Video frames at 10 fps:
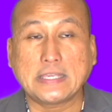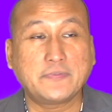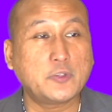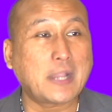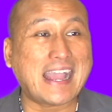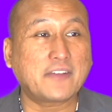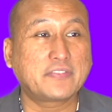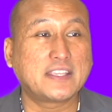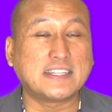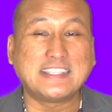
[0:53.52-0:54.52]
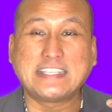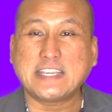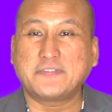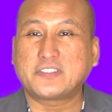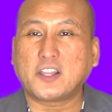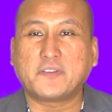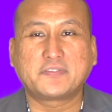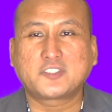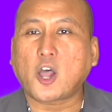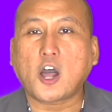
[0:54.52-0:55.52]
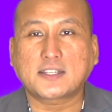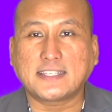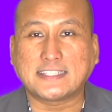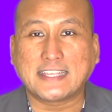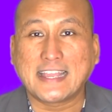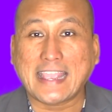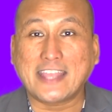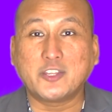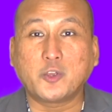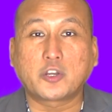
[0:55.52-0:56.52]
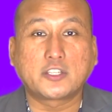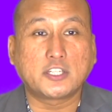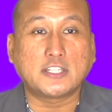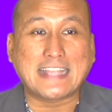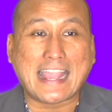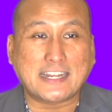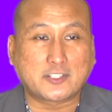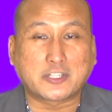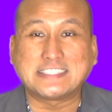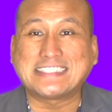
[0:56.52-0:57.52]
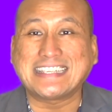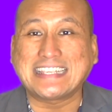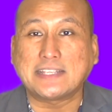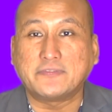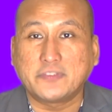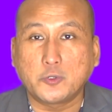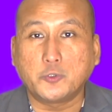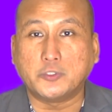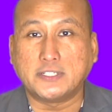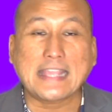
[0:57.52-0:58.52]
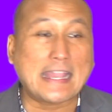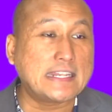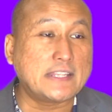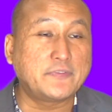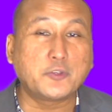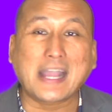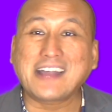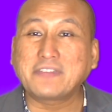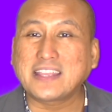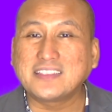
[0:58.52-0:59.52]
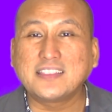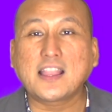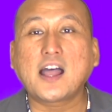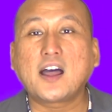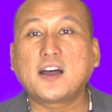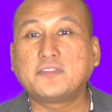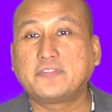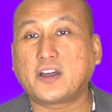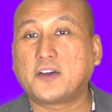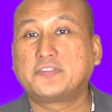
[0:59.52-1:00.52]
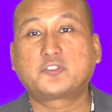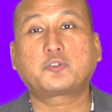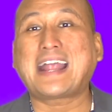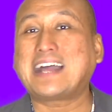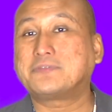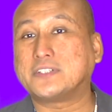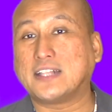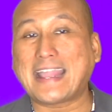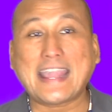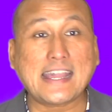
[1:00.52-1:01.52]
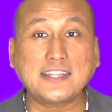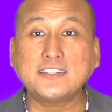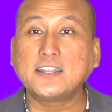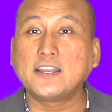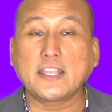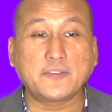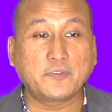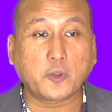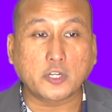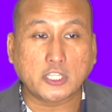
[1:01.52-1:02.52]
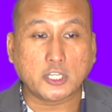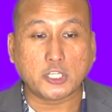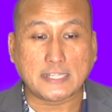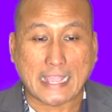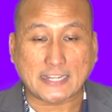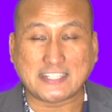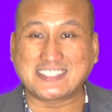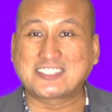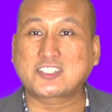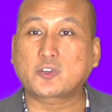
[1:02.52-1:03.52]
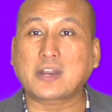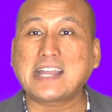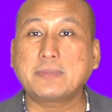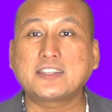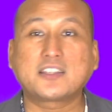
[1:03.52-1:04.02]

If you have the gift of talking and you're good at critiquing food, and if you have a love of travel, and if you're good at describing